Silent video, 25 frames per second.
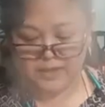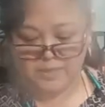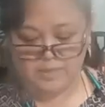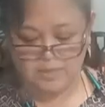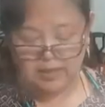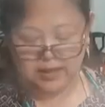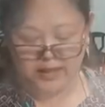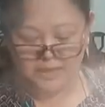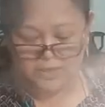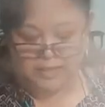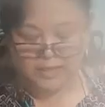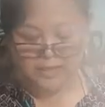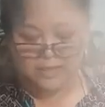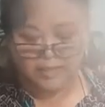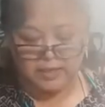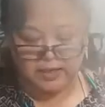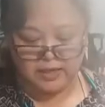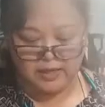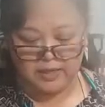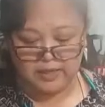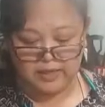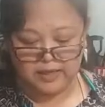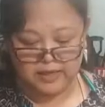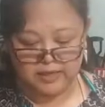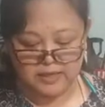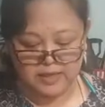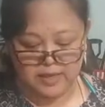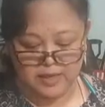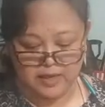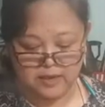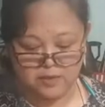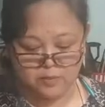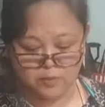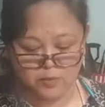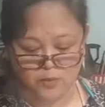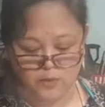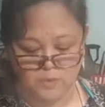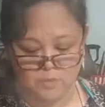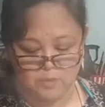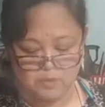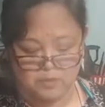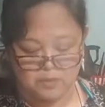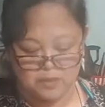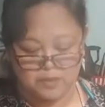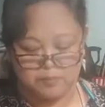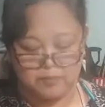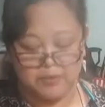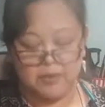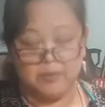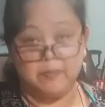and I will
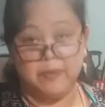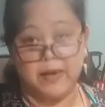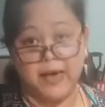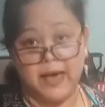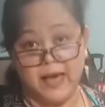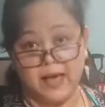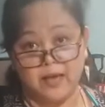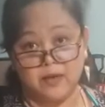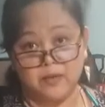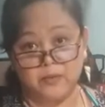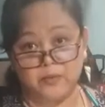be back